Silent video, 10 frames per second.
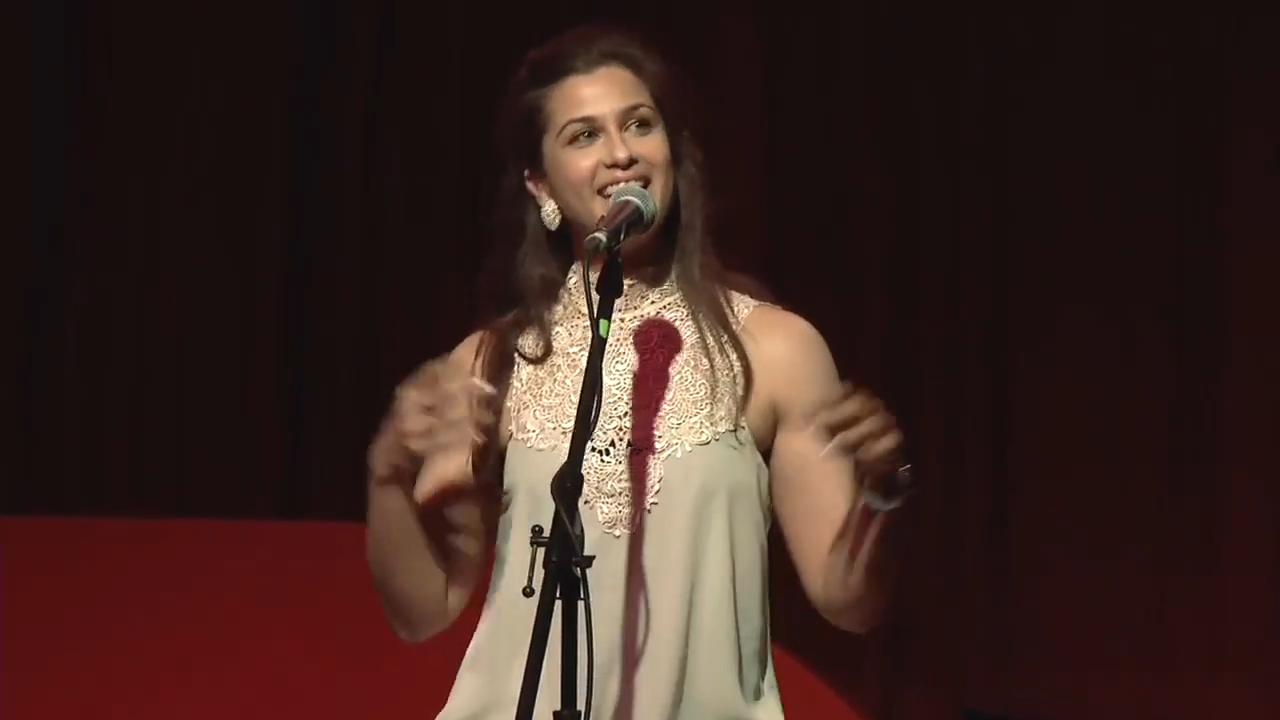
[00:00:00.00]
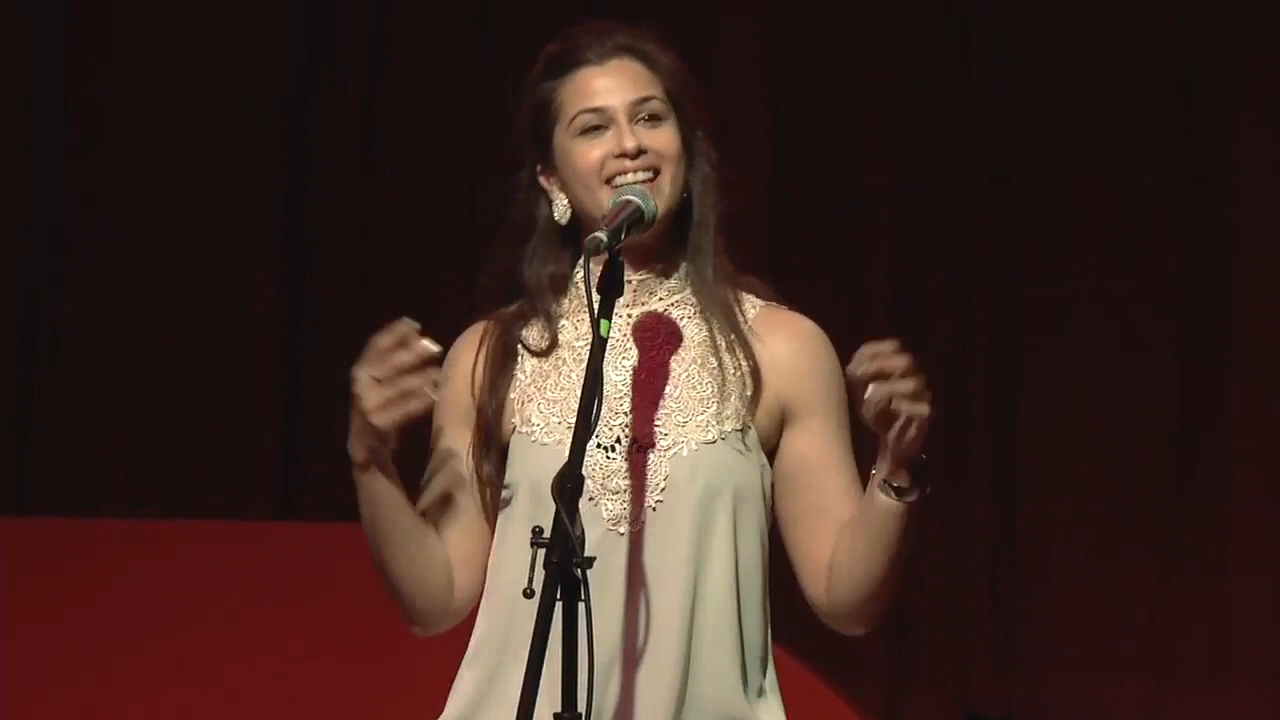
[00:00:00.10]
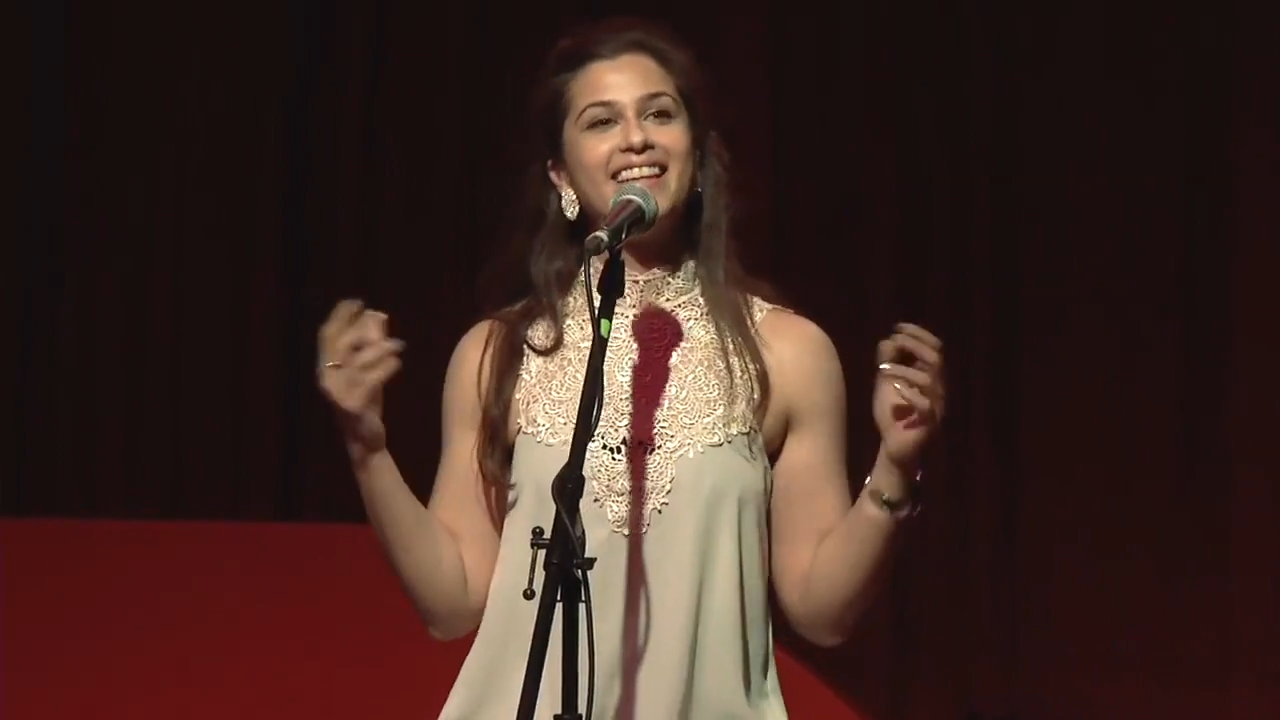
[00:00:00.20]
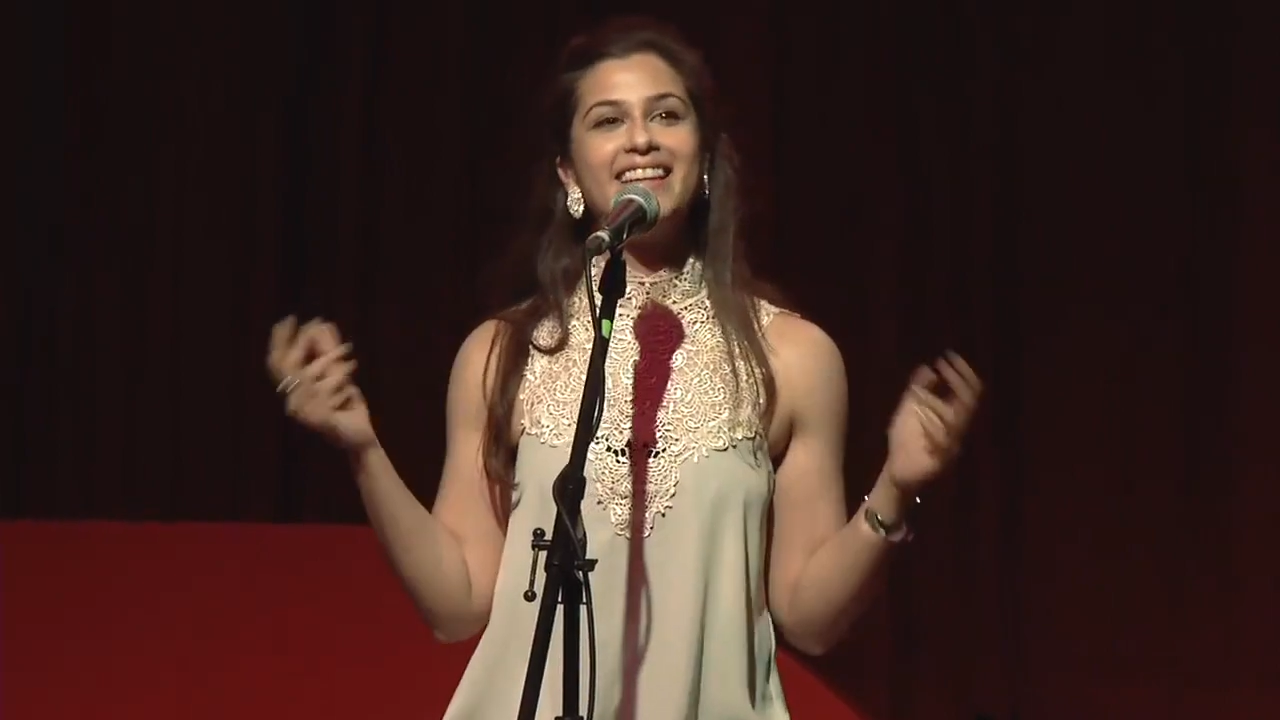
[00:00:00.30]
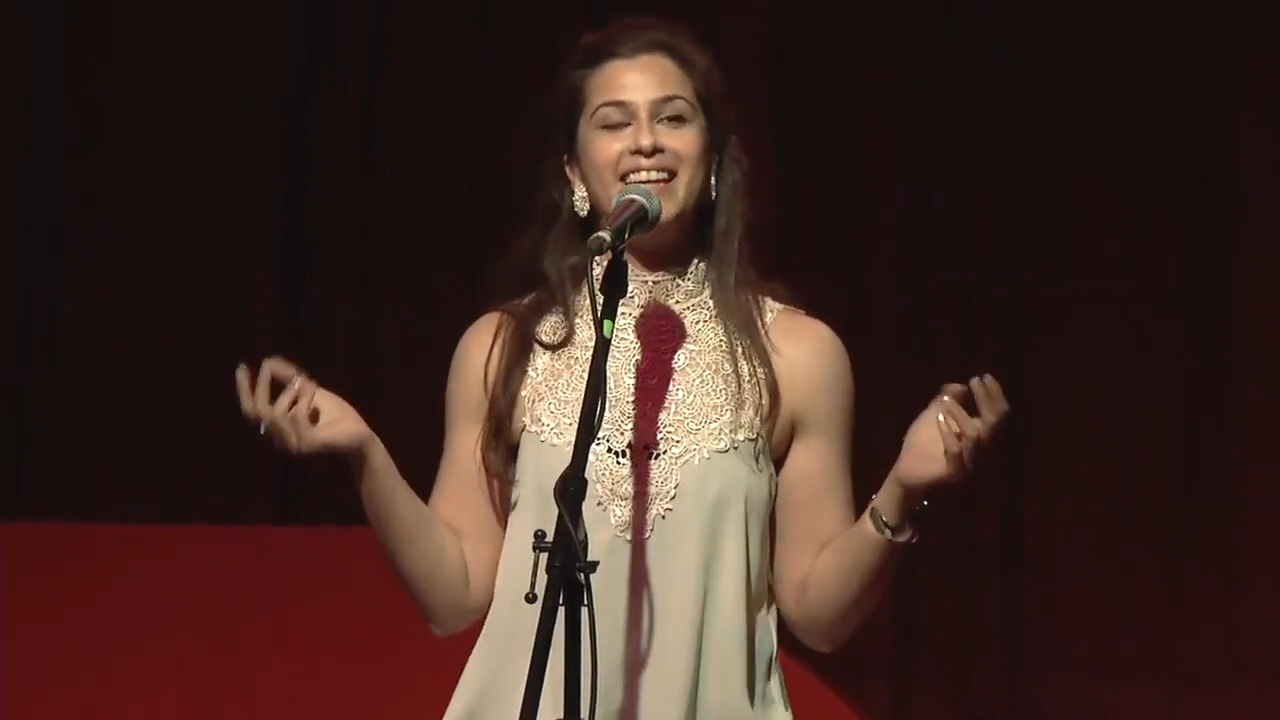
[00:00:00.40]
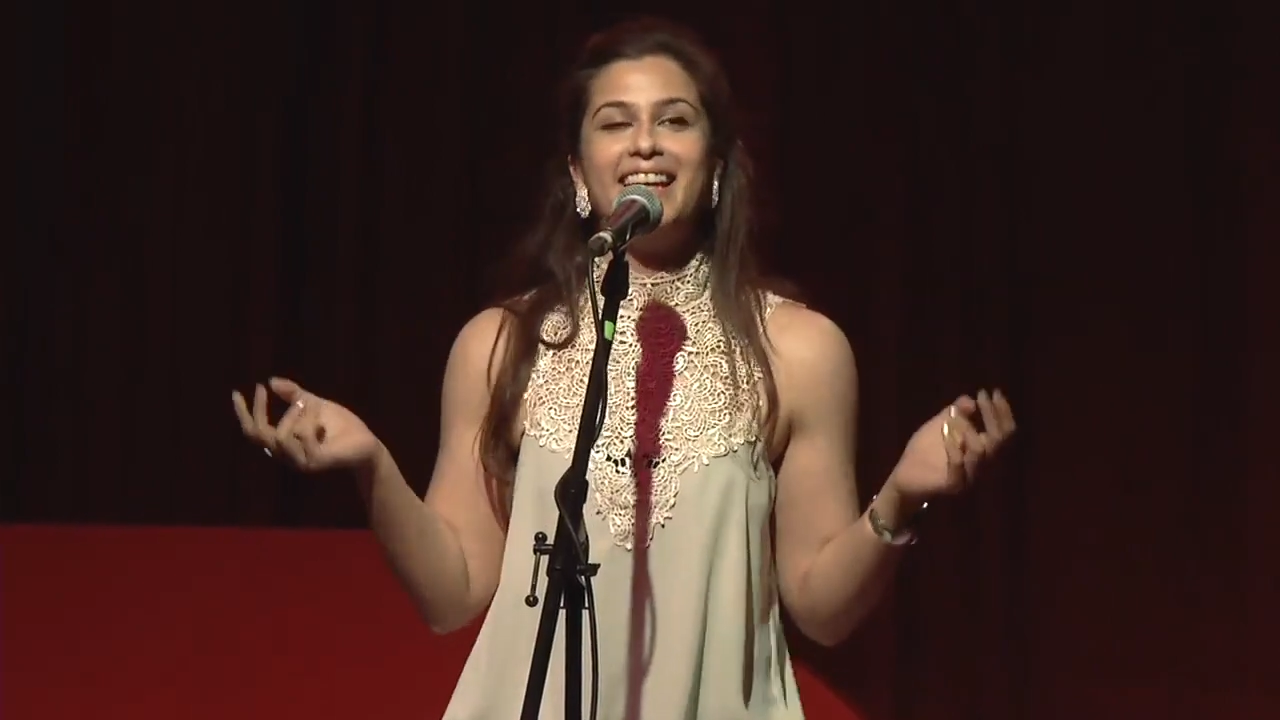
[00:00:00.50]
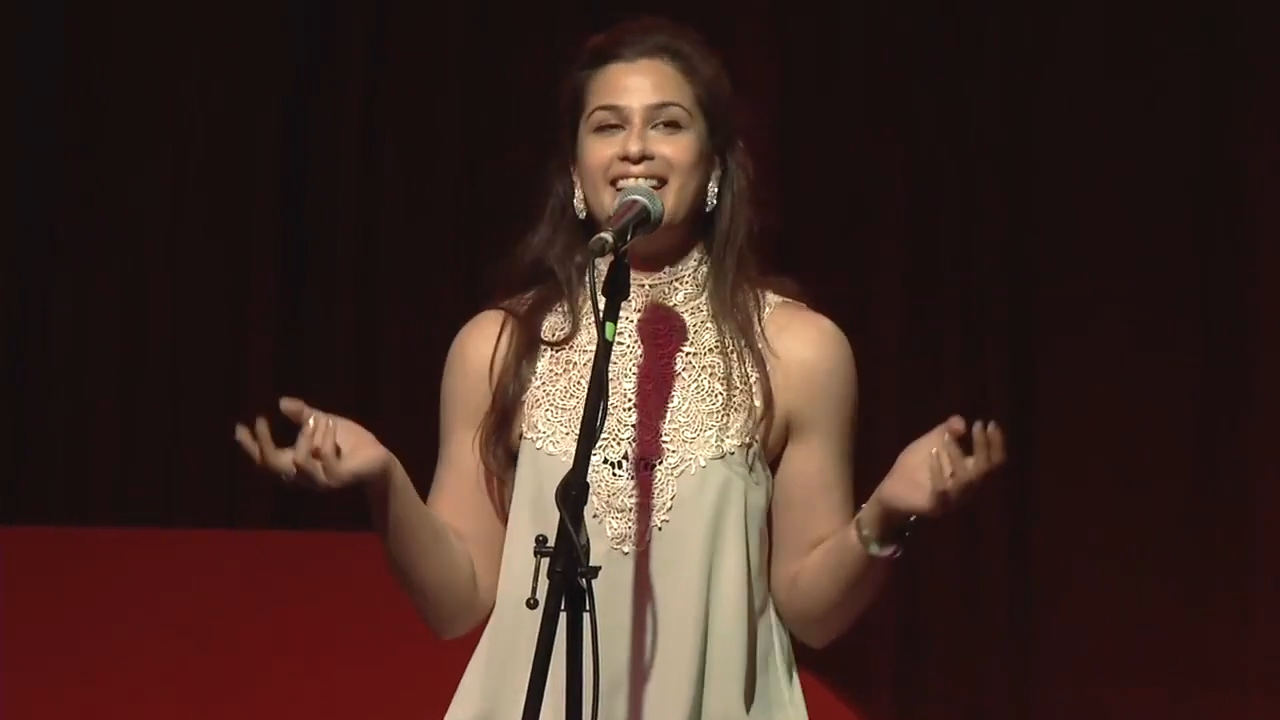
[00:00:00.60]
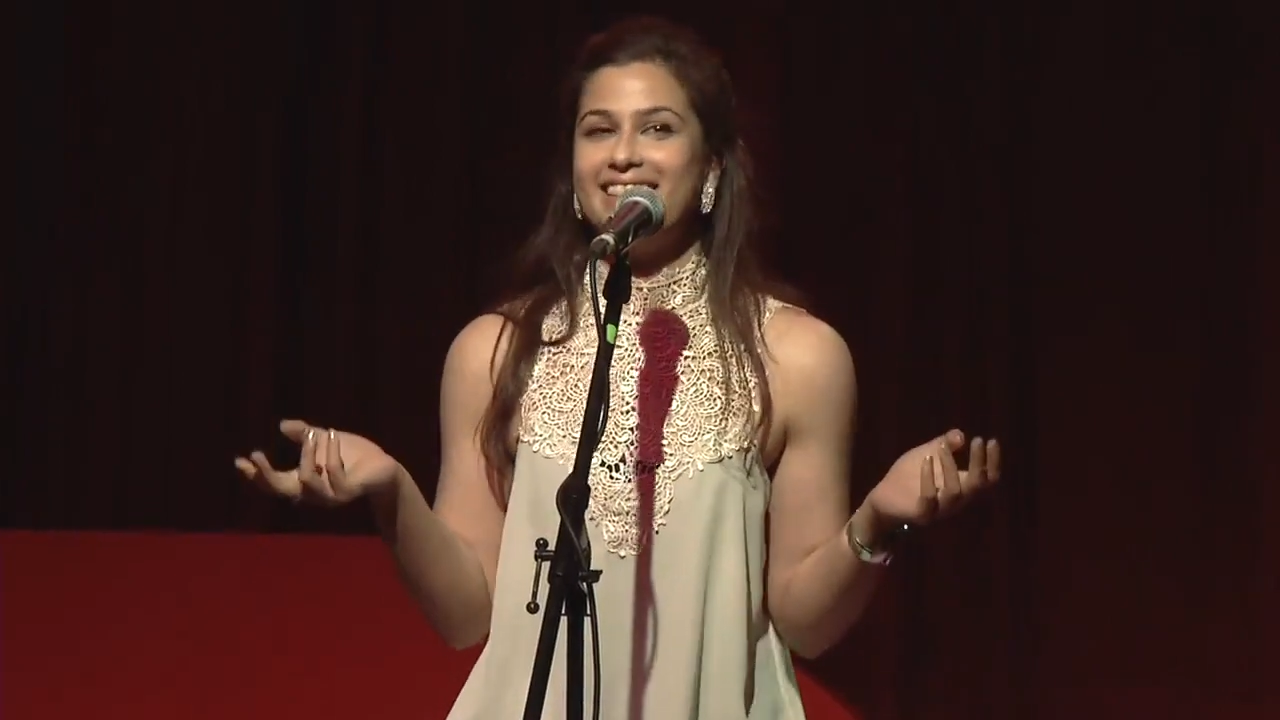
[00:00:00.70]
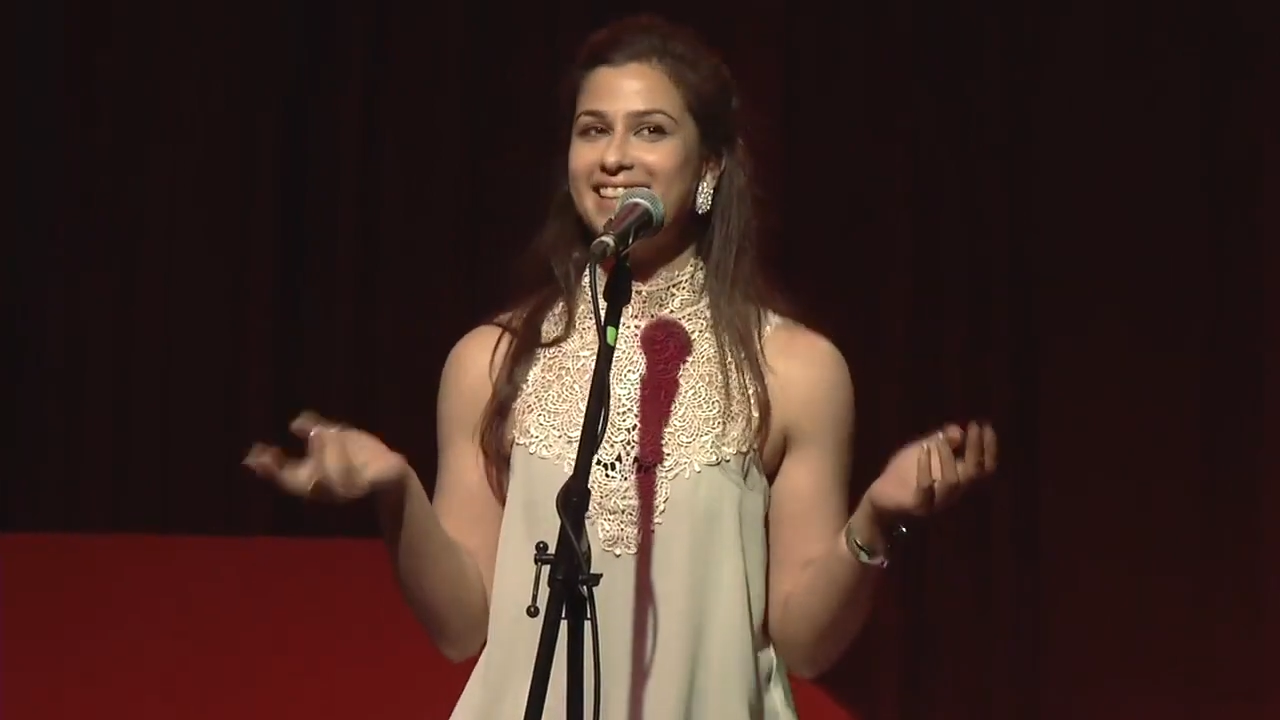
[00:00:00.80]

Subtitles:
He